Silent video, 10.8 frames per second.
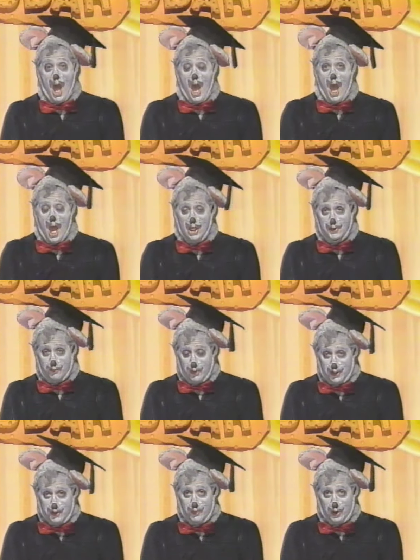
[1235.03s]
As
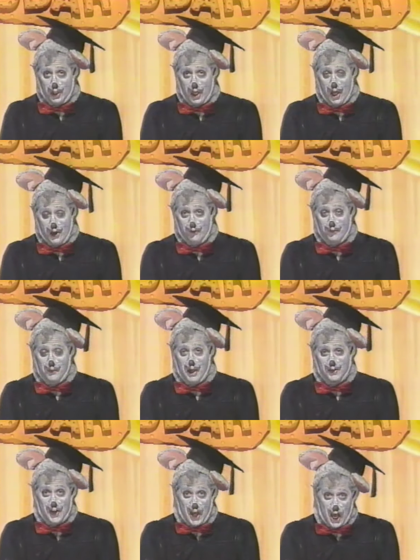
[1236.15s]
principal of
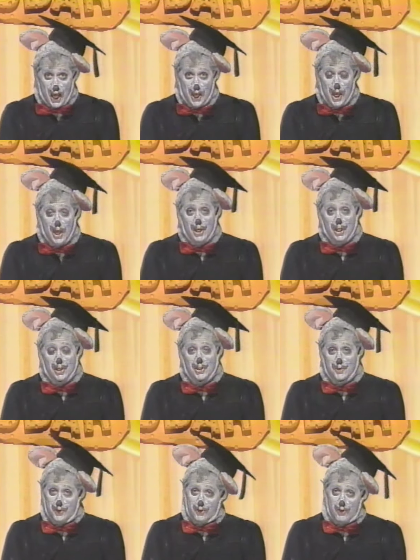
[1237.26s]
Mouse High, it
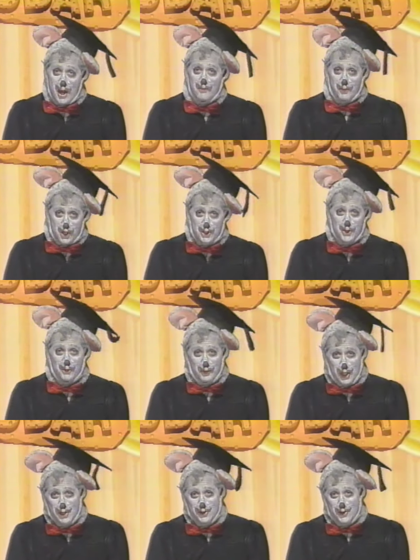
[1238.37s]
is with great personal
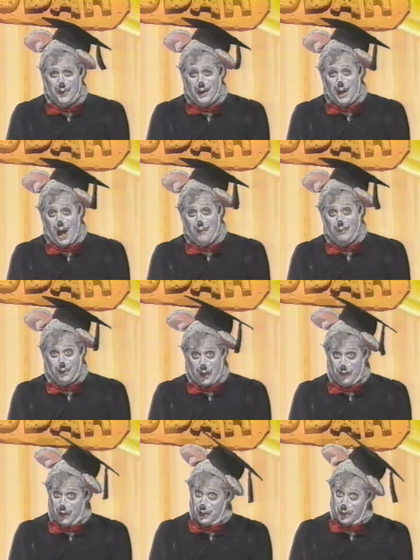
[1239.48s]
pleasure that I
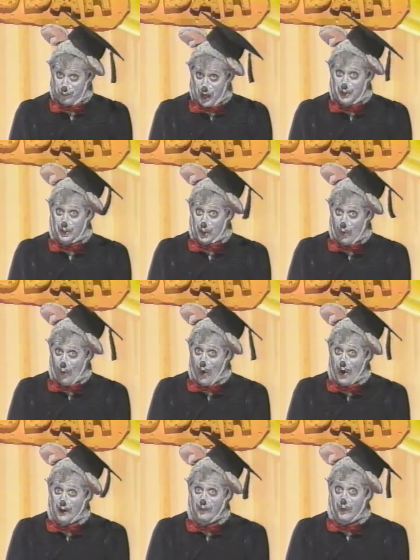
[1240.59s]
present this special
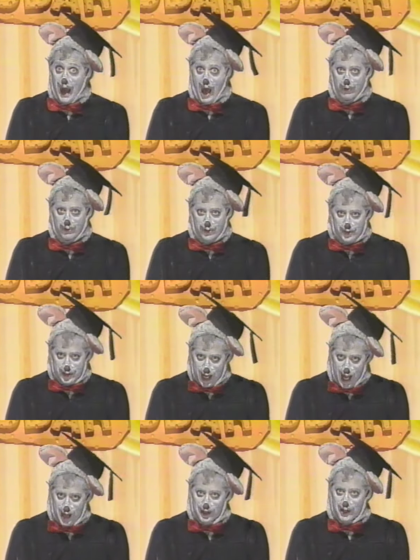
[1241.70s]
award for
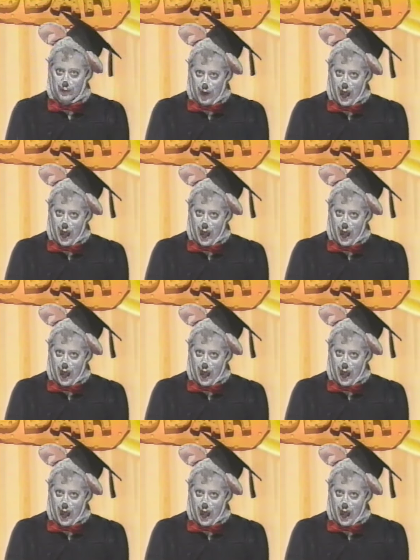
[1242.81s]
outstanding